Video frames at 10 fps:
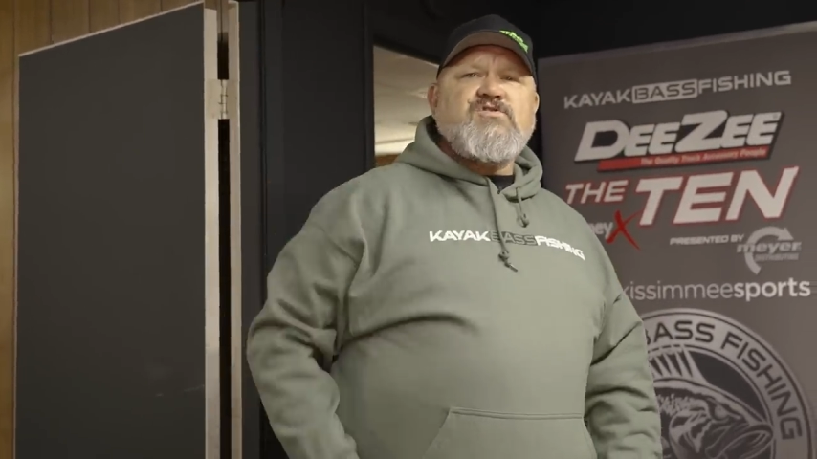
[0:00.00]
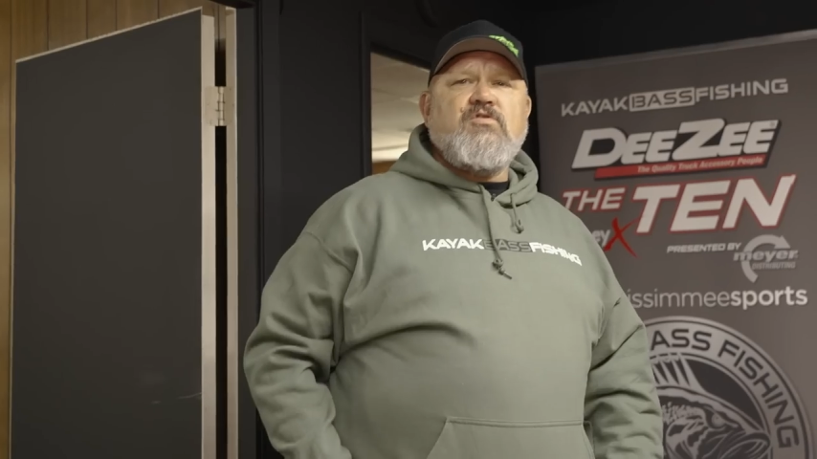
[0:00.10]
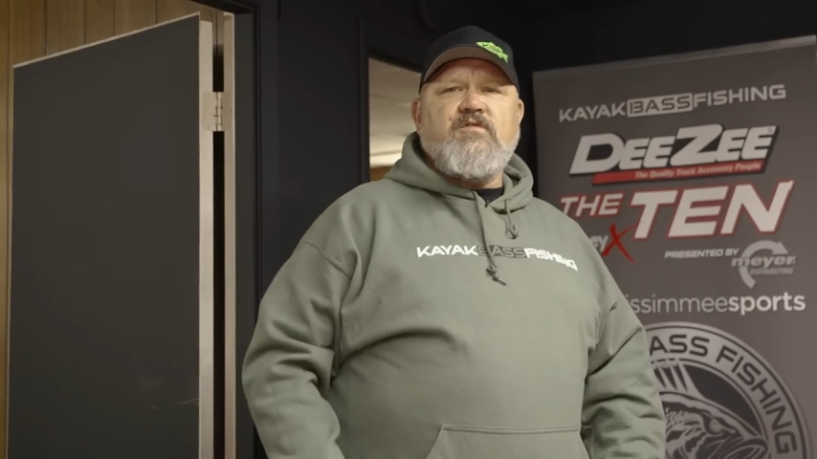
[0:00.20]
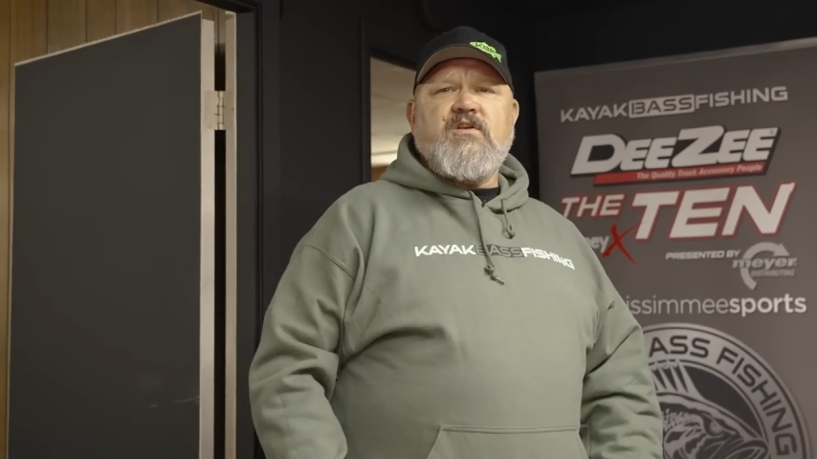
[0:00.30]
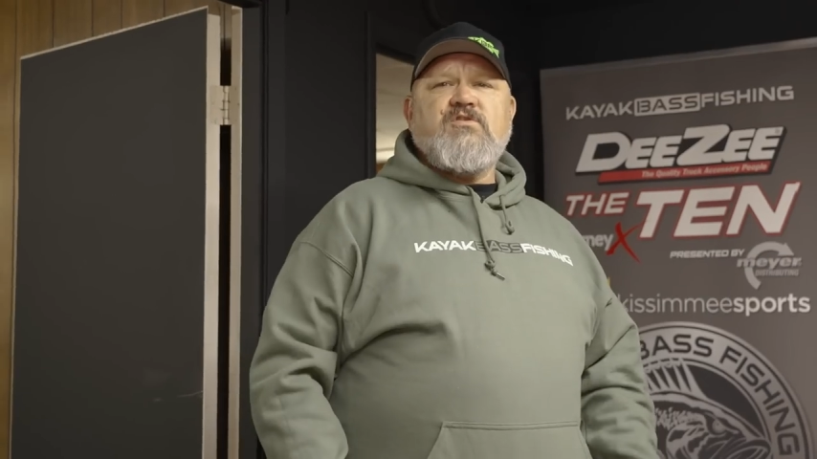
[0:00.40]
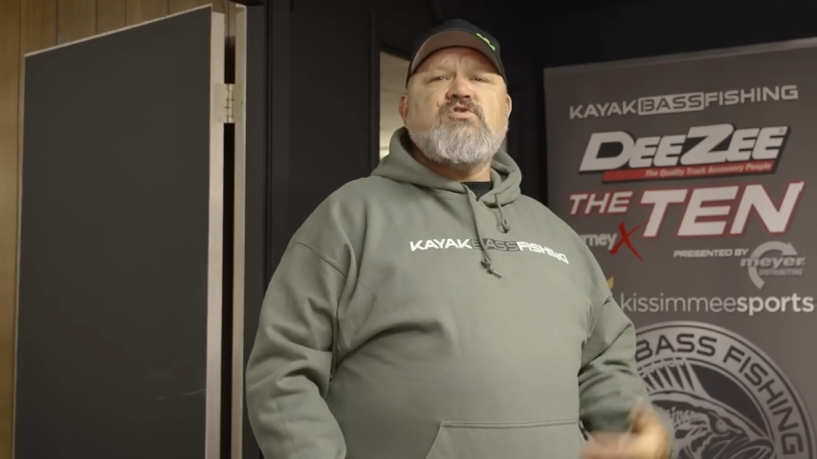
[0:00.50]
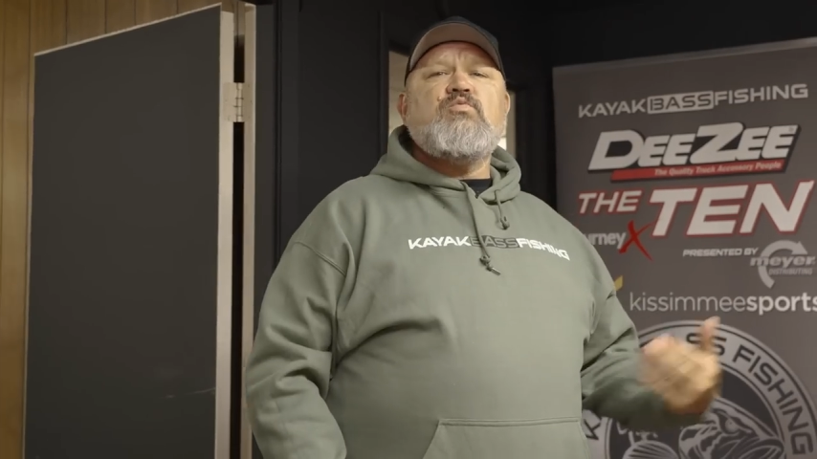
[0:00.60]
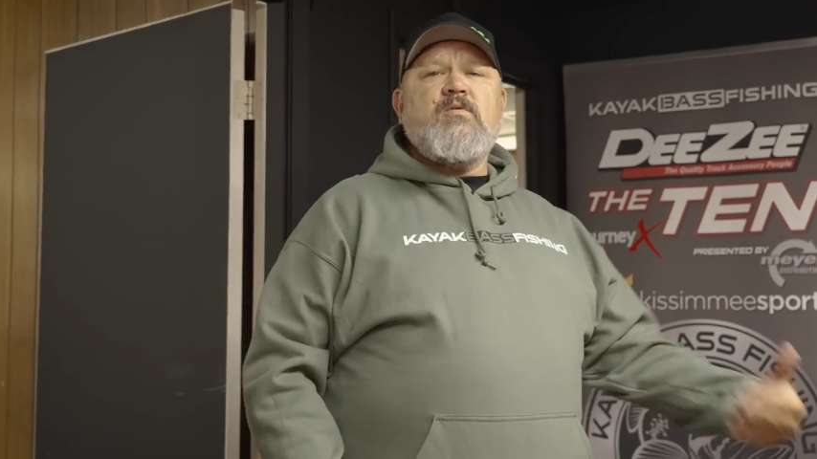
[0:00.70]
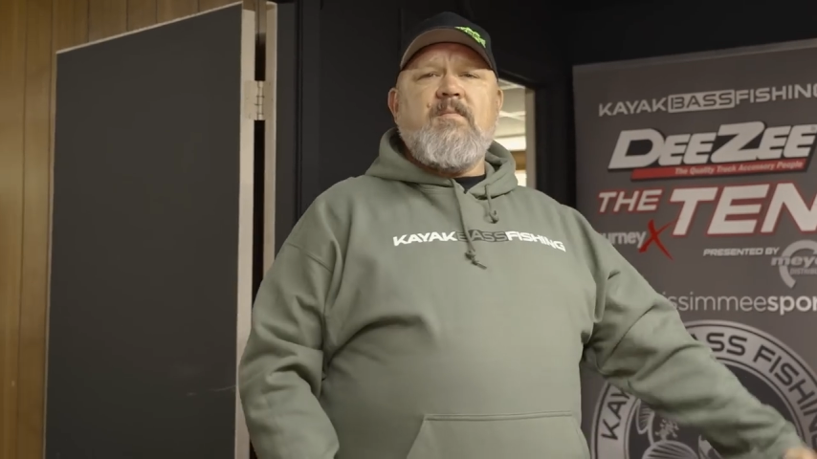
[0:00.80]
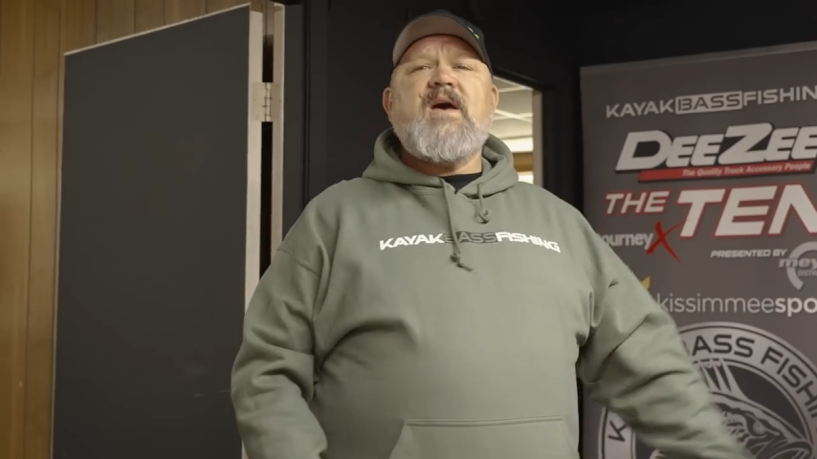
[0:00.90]
are over there to
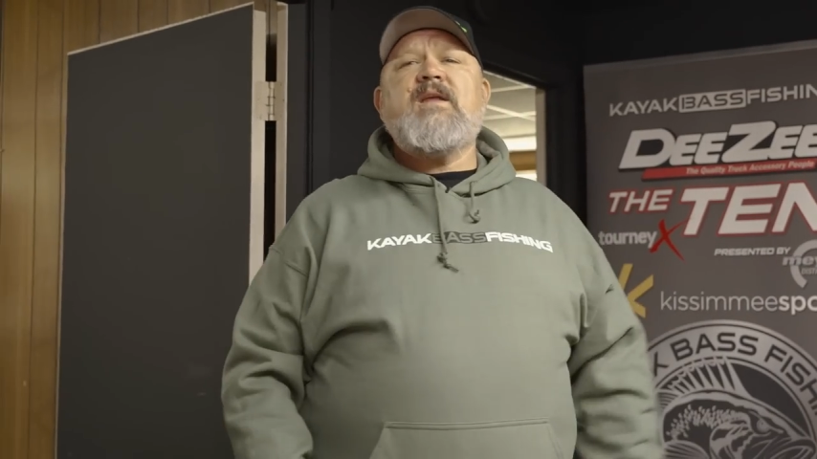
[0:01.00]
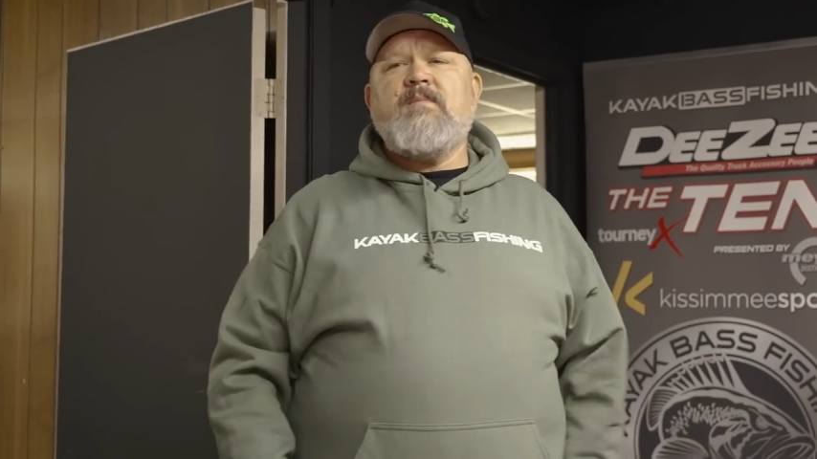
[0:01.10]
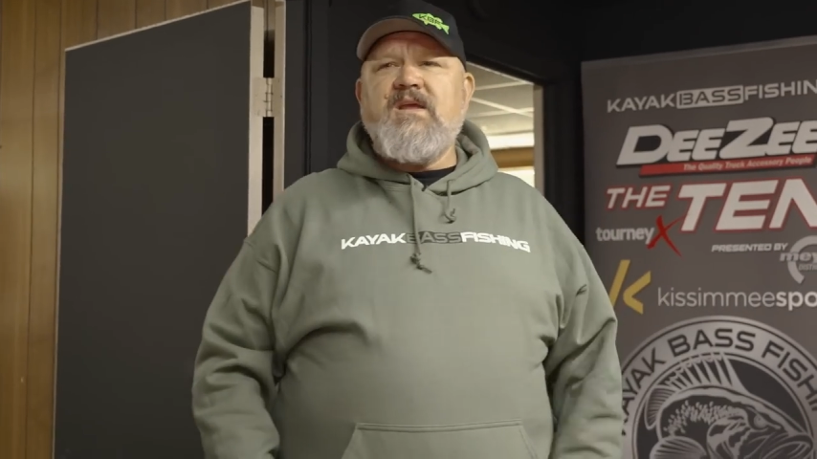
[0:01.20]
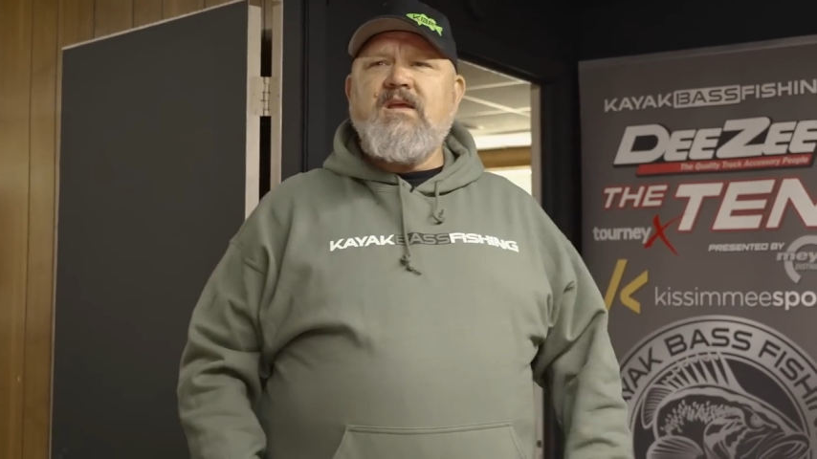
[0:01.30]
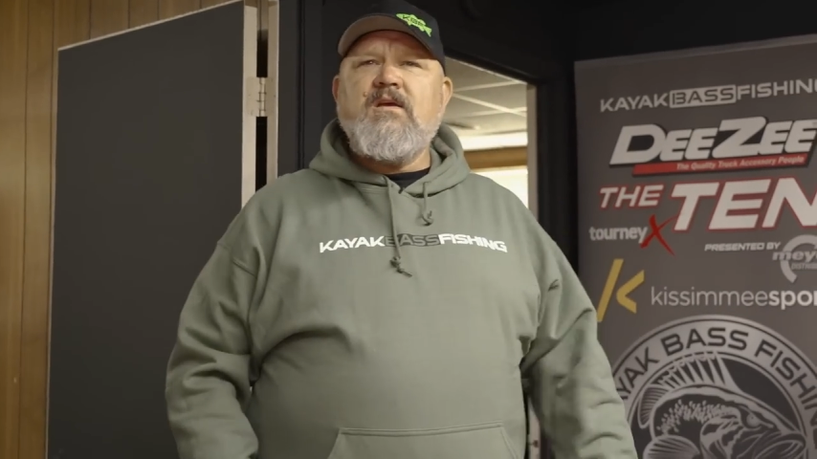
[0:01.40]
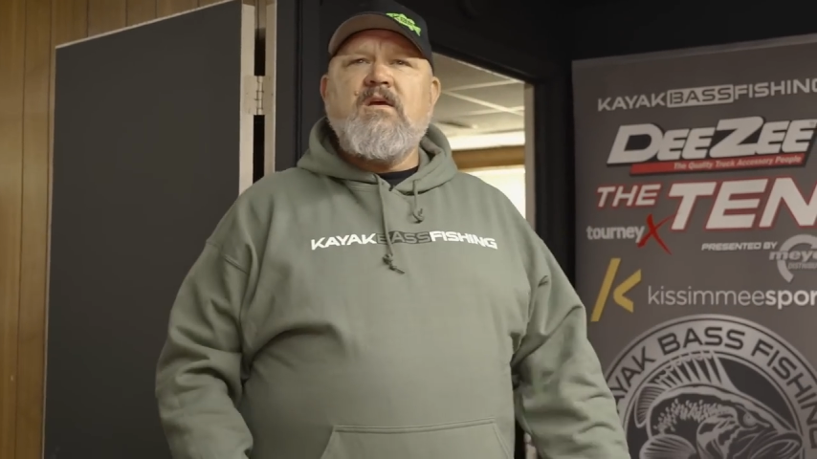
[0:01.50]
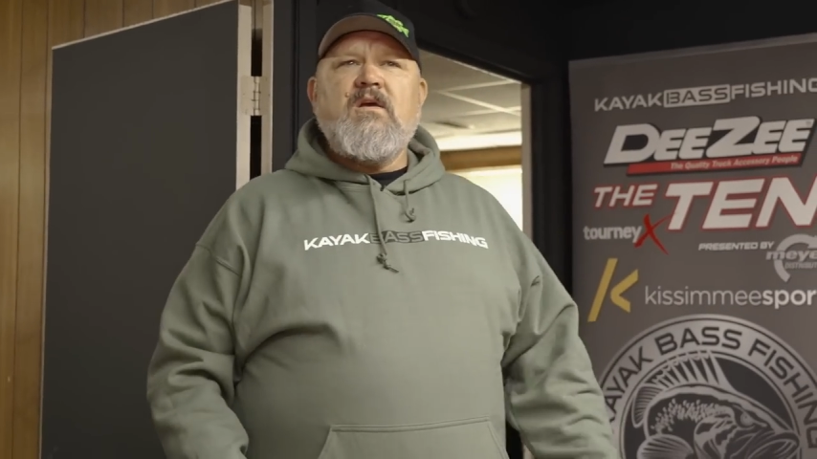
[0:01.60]
remind me